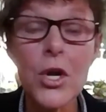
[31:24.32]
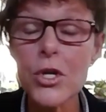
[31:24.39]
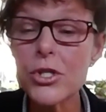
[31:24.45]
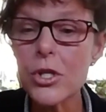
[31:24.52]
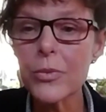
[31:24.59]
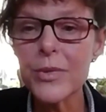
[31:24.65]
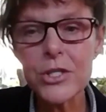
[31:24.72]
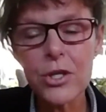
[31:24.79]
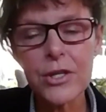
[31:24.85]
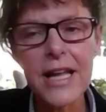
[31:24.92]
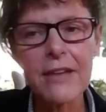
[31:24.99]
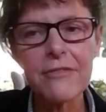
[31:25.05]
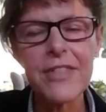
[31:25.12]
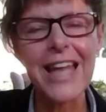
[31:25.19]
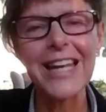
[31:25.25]
So we don't
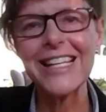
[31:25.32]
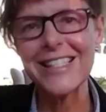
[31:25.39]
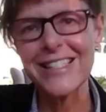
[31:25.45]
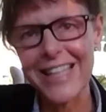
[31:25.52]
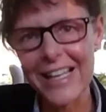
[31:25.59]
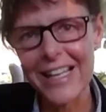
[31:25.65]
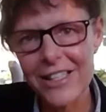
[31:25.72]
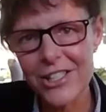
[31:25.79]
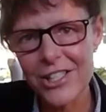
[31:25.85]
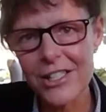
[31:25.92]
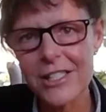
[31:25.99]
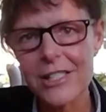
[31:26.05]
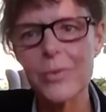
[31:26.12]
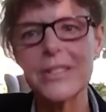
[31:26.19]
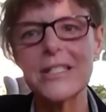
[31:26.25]
have that
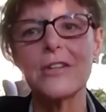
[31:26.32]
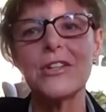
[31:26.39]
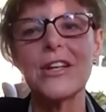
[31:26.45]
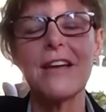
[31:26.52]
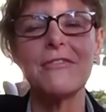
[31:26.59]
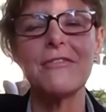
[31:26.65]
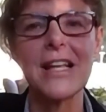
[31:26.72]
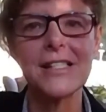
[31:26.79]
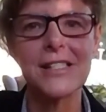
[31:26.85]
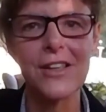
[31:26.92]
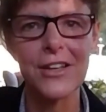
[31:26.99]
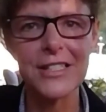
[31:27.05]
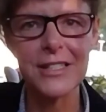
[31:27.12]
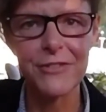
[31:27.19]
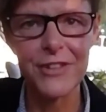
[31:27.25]
intelligence, we don't have that
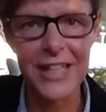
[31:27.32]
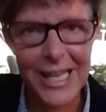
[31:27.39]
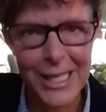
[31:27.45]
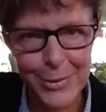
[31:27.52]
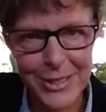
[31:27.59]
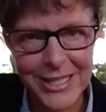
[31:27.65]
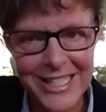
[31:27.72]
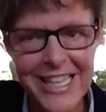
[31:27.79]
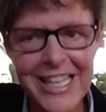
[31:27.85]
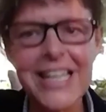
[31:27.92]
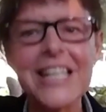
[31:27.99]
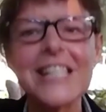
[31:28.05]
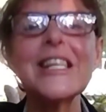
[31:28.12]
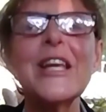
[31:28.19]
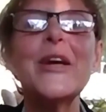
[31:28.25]
scientific
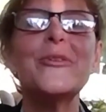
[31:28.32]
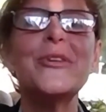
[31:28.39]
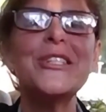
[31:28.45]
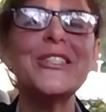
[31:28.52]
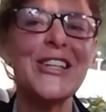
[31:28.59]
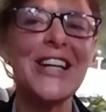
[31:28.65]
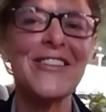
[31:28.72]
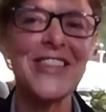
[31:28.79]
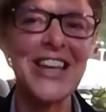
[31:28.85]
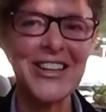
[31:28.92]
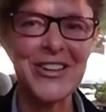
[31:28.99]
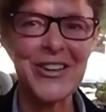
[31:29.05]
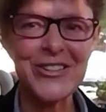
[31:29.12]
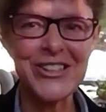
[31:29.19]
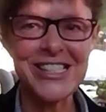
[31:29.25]
expertise, we don't have that
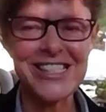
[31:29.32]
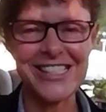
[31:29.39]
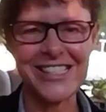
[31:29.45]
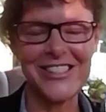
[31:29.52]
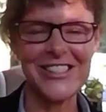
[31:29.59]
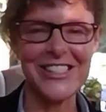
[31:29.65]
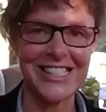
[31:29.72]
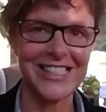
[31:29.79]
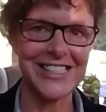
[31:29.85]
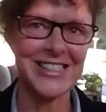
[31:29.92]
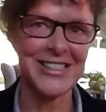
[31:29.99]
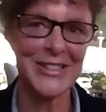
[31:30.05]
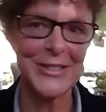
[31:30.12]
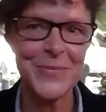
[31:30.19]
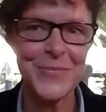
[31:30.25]
knowledge in New
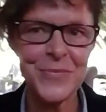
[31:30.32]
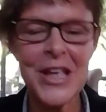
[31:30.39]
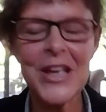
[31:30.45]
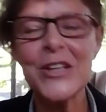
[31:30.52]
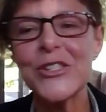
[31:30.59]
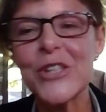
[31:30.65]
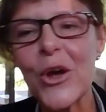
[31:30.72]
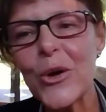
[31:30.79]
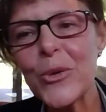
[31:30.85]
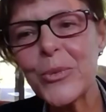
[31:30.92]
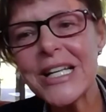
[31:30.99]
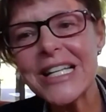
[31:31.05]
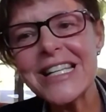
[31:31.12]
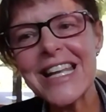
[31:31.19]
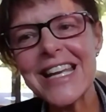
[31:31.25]
Zealand. So
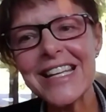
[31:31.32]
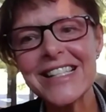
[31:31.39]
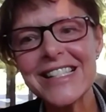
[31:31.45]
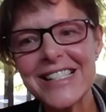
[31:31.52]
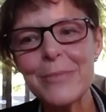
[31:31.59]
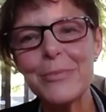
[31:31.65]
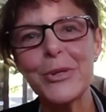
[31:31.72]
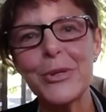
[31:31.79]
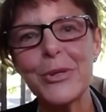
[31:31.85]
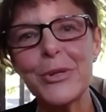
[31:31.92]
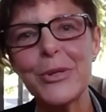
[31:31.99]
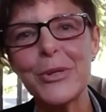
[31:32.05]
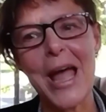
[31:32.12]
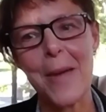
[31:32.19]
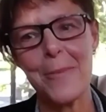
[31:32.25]
we need to build
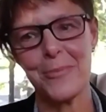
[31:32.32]
that up.